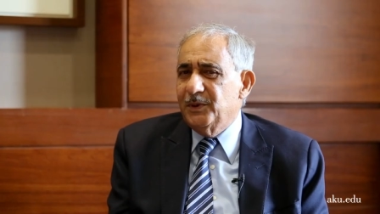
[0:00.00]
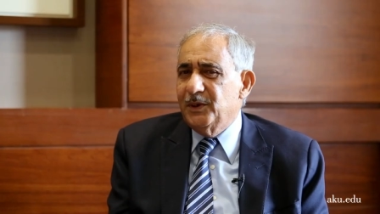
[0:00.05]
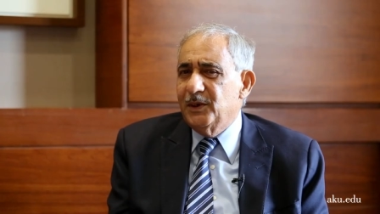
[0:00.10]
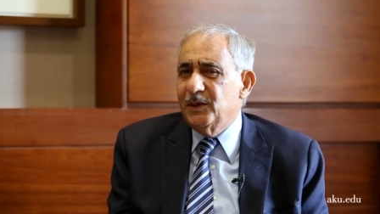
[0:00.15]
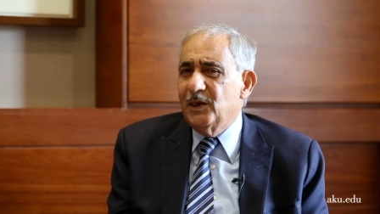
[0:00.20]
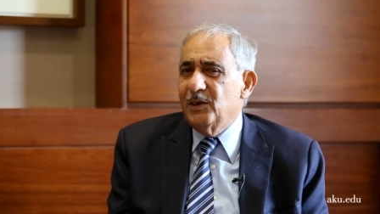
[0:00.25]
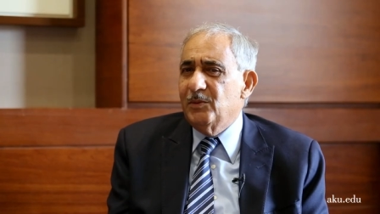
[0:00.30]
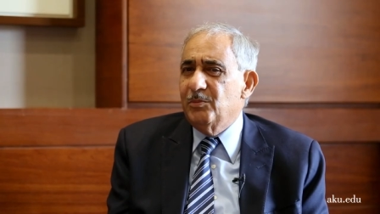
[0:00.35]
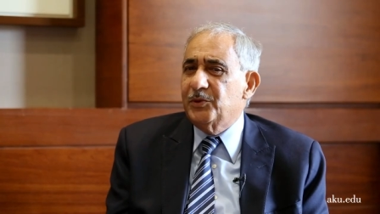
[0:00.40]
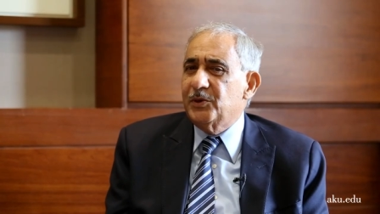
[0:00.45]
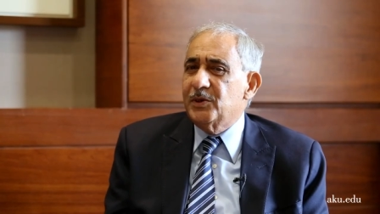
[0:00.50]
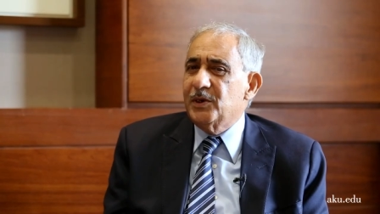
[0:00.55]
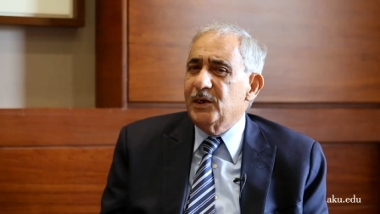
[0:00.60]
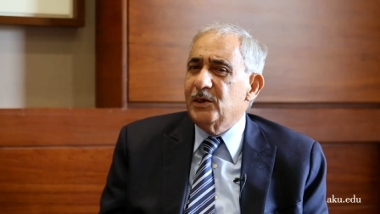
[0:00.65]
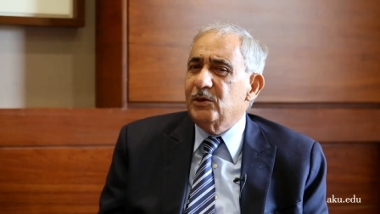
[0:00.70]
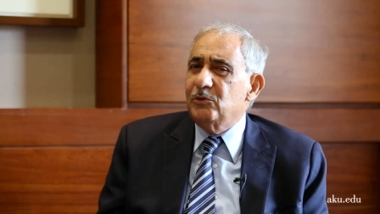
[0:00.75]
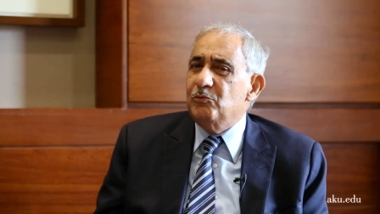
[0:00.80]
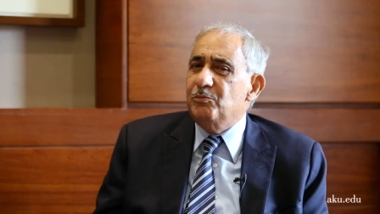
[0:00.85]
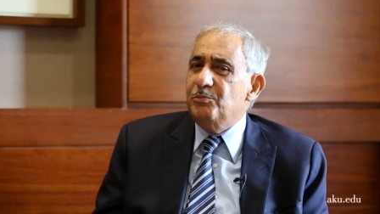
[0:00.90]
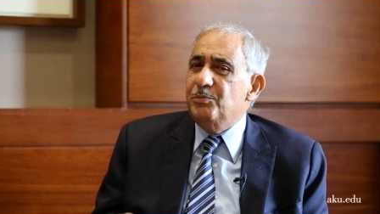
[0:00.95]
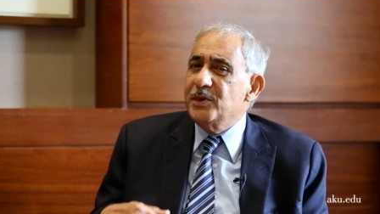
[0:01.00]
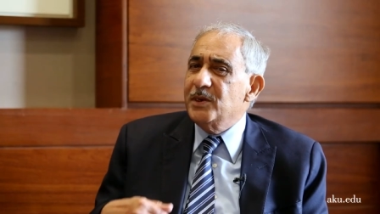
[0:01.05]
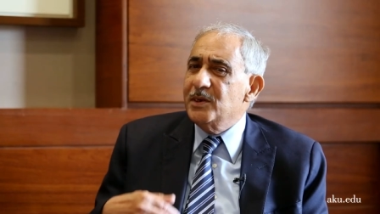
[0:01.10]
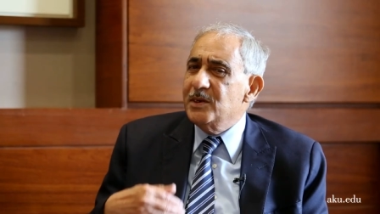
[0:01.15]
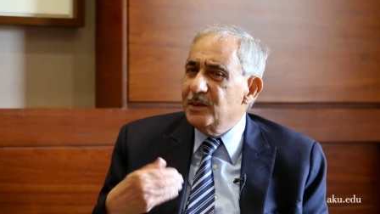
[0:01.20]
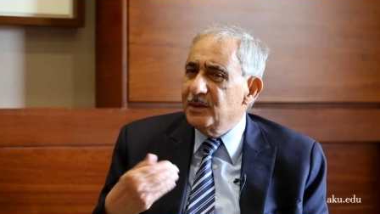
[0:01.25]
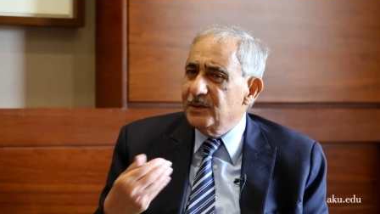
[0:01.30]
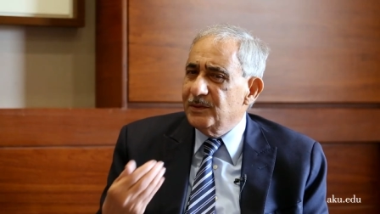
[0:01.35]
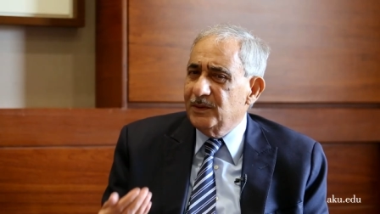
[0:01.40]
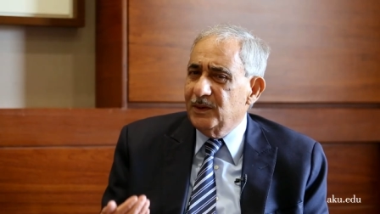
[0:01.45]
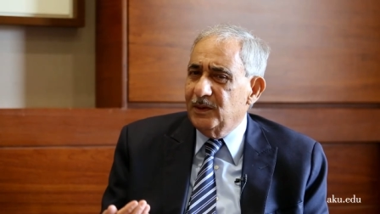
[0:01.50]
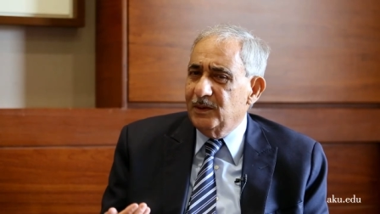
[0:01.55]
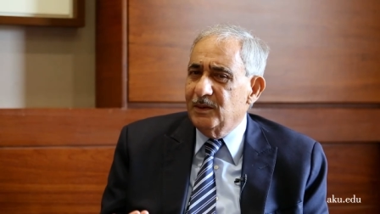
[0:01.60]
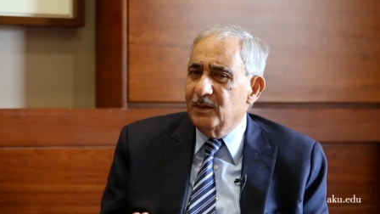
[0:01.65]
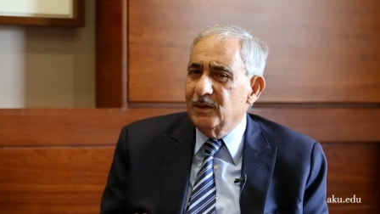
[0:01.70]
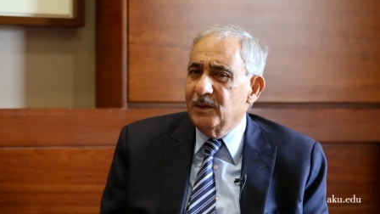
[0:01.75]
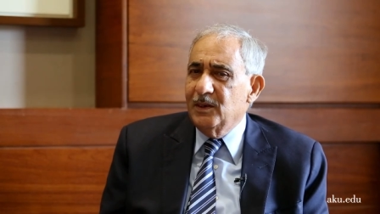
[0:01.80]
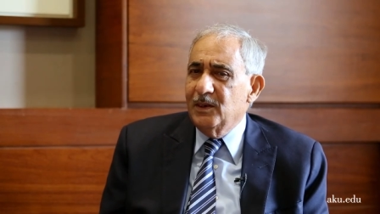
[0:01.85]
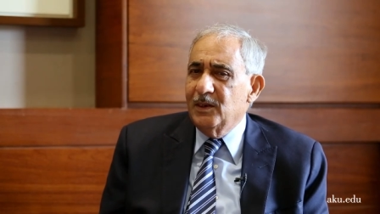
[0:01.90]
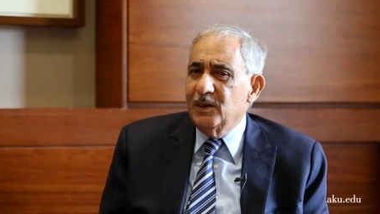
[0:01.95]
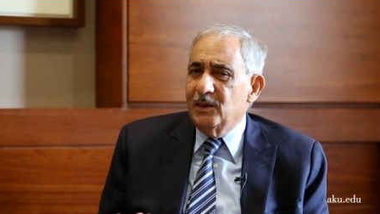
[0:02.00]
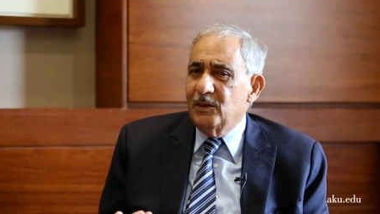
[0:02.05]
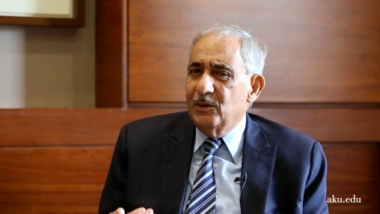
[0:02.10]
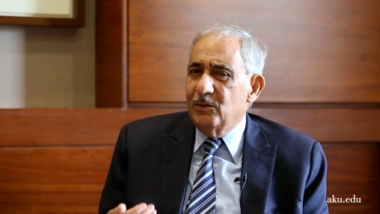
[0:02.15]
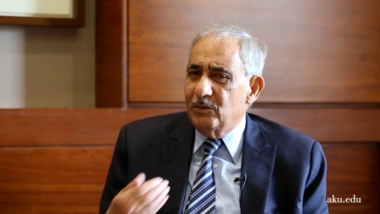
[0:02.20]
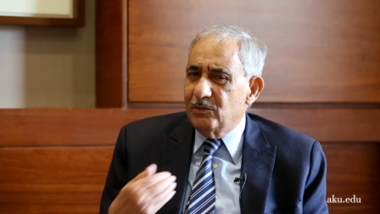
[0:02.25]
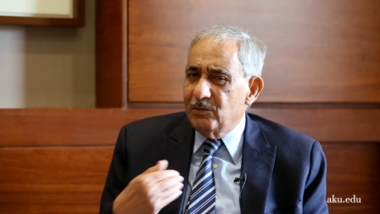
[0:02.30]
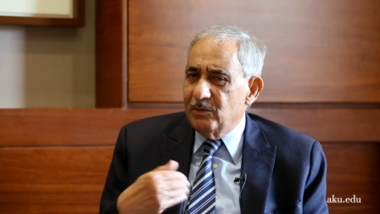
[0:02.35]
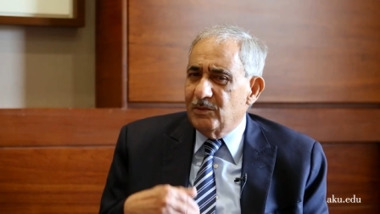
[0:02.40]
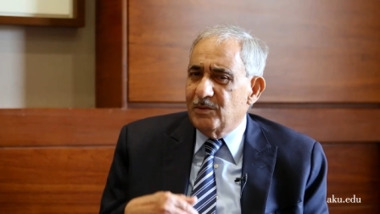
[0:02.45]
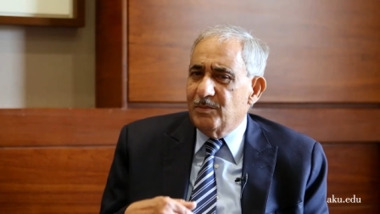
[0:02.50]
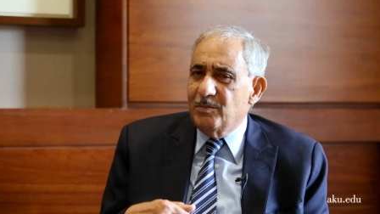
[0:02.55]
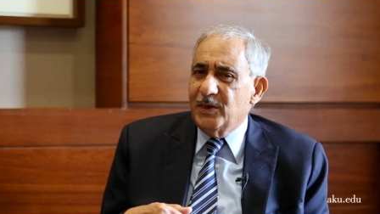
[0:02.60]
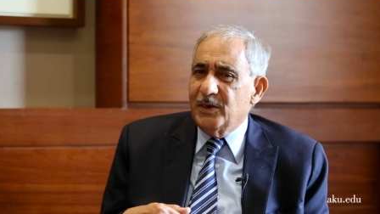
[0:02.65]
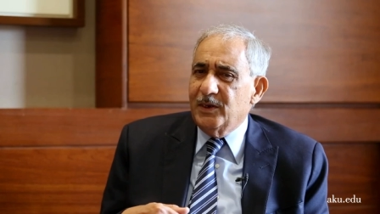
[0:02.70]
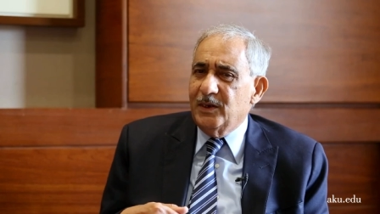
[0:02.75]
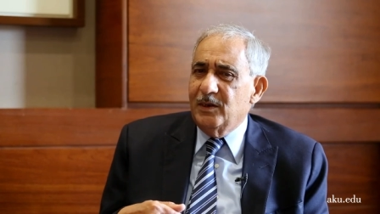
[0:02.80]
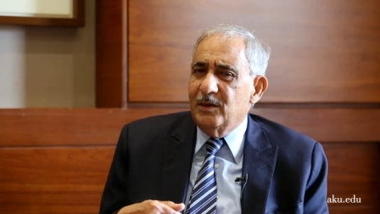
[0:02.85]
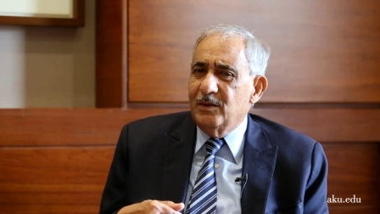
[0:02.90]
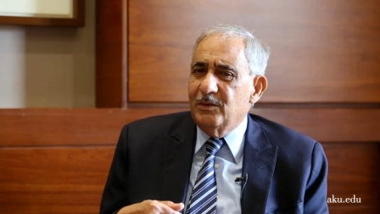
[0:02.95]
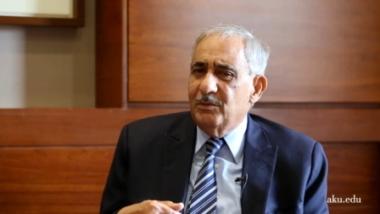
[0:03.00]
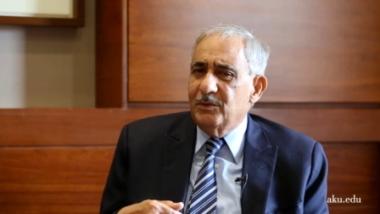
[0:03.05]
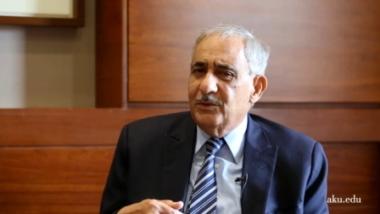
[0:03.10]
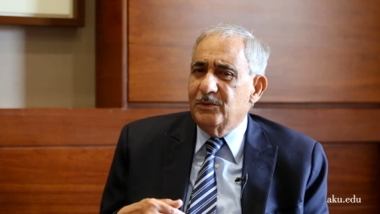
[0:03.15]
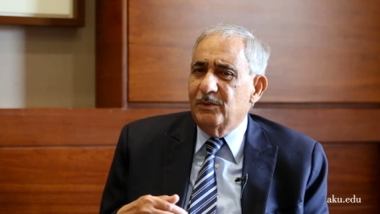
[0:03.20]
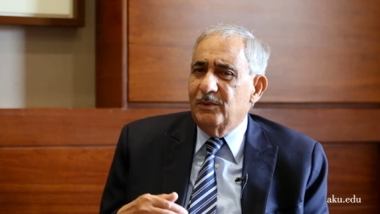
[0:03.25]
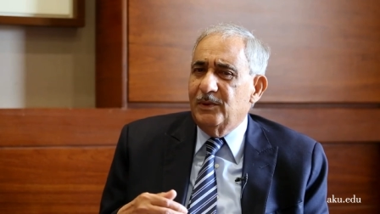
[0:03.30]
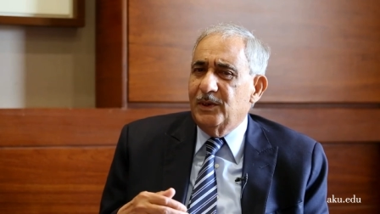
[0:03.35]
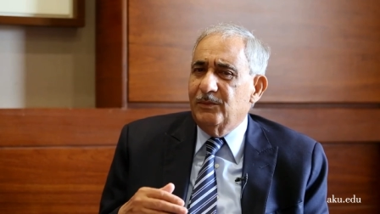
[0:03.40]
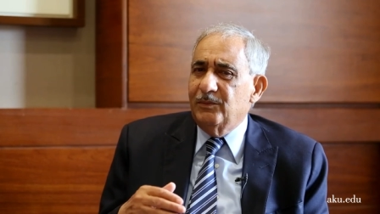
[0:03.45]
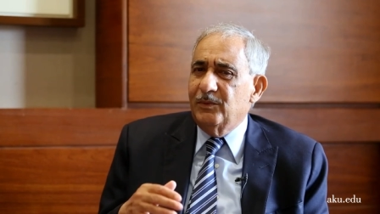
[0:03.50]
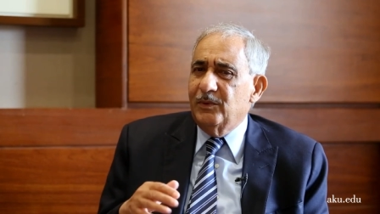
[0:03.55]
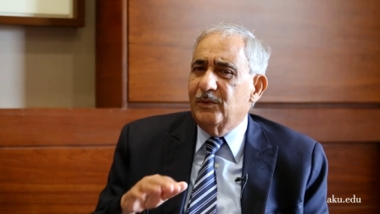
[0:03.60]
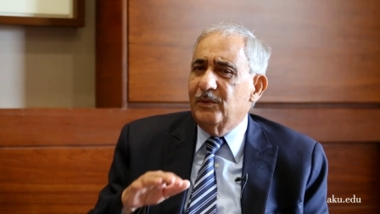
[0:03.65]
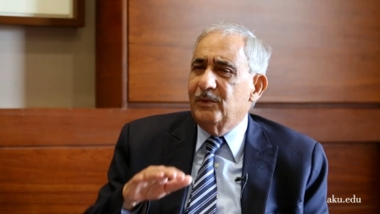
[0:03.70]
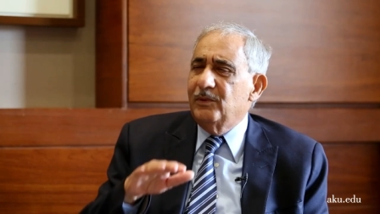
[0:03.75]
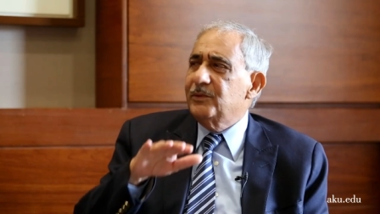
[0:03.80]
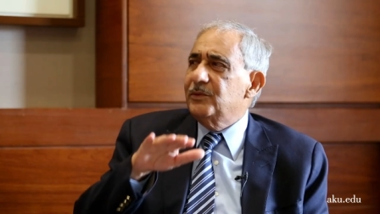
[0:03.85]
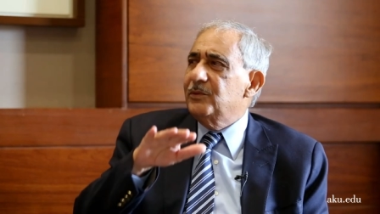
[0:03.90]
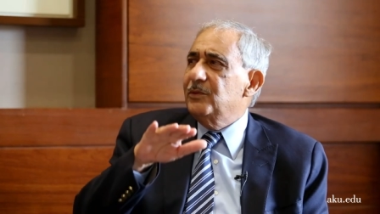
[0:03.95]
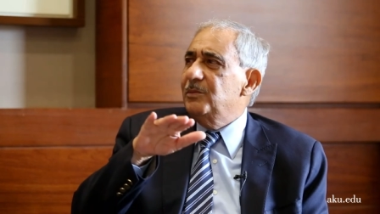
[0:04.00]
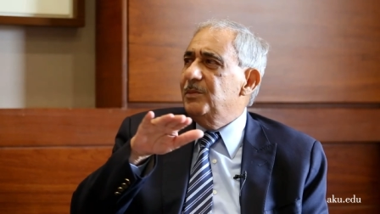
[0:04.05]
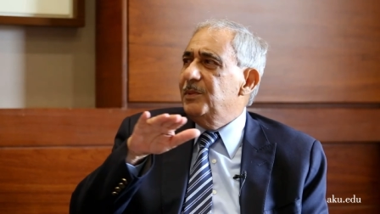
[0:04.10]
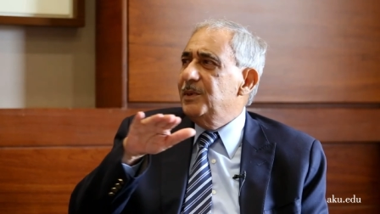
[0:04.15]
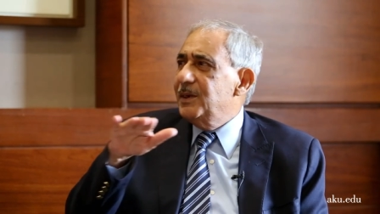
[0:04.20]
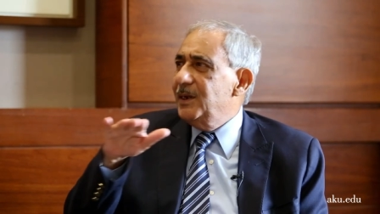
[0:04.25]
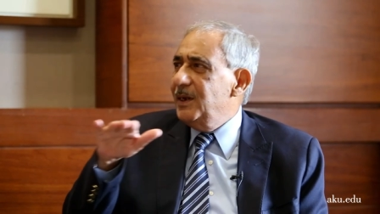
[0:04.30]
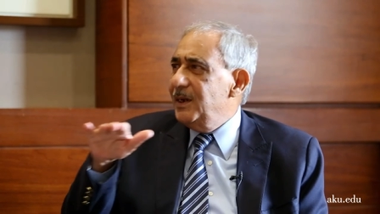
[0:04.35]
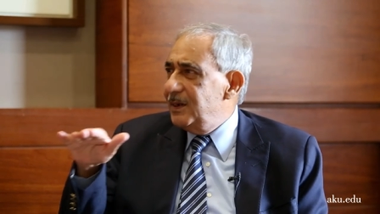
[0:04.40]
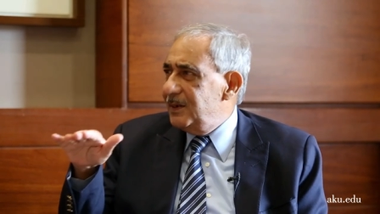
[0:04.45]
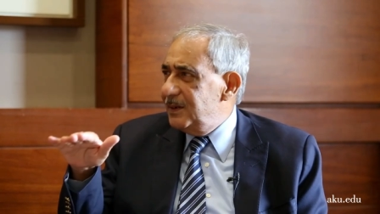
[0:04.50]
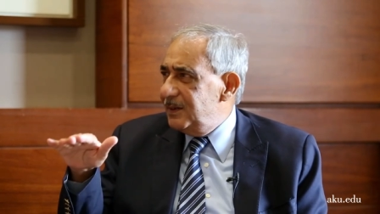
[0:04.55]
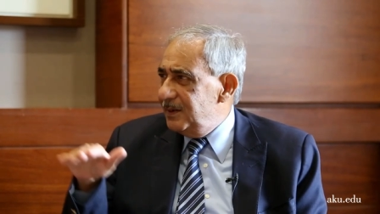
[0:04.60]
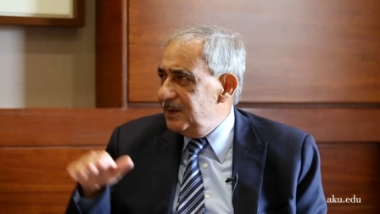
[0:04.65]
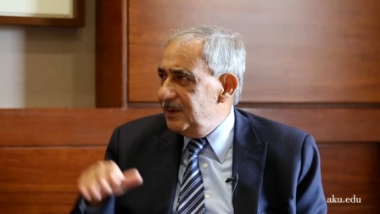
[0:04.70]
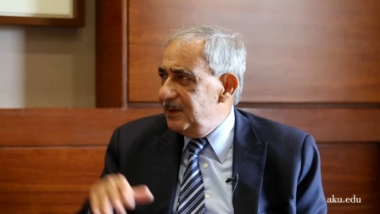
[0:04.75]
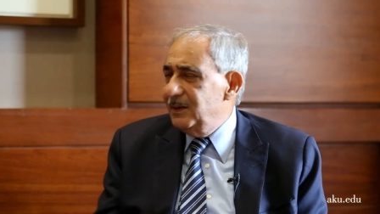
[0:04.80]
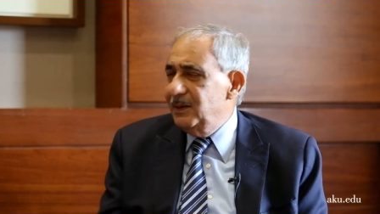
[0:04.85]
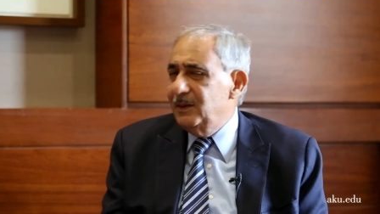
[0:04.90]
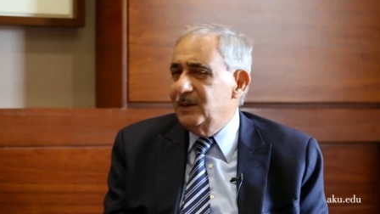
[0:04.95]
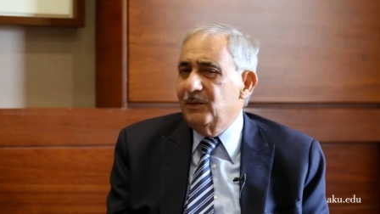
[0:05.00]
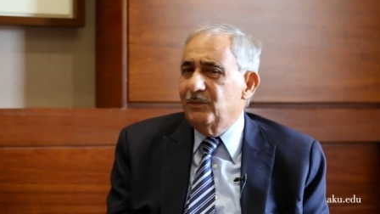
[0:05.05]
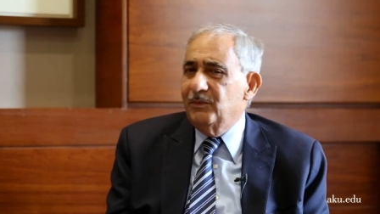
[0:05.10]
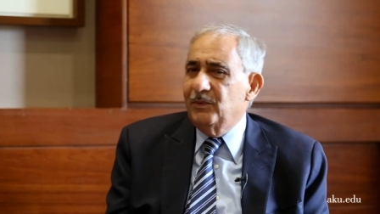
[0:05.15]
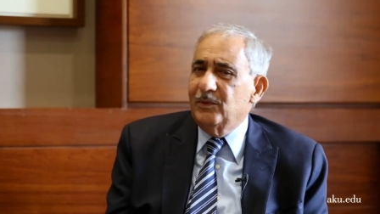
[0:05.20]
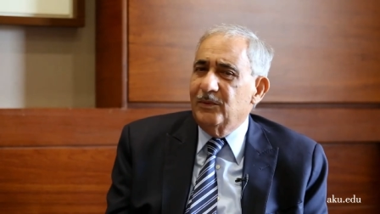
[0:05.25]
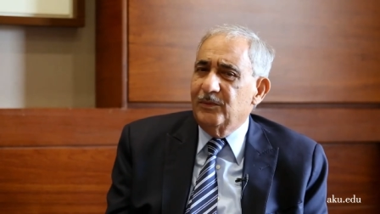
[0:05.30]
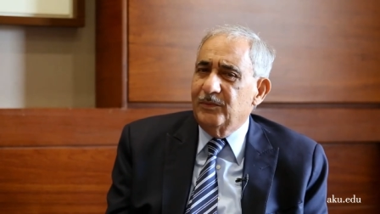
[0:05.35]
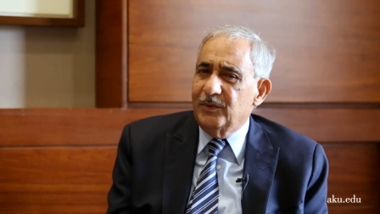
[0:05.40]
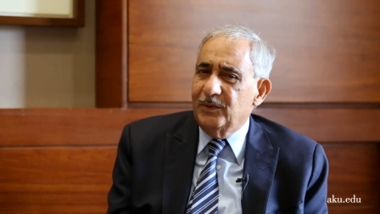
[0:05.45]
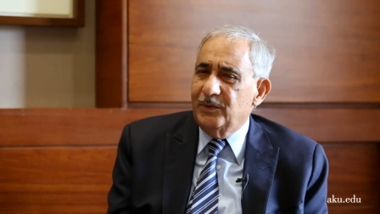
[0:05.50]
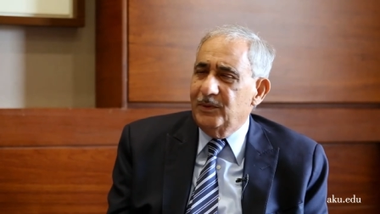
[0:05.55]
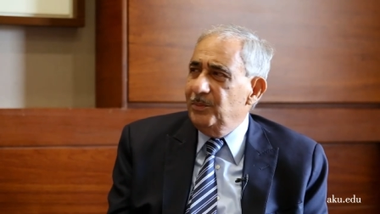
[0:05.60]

me and i've tried to bring this in not at my individual level also but at the level of the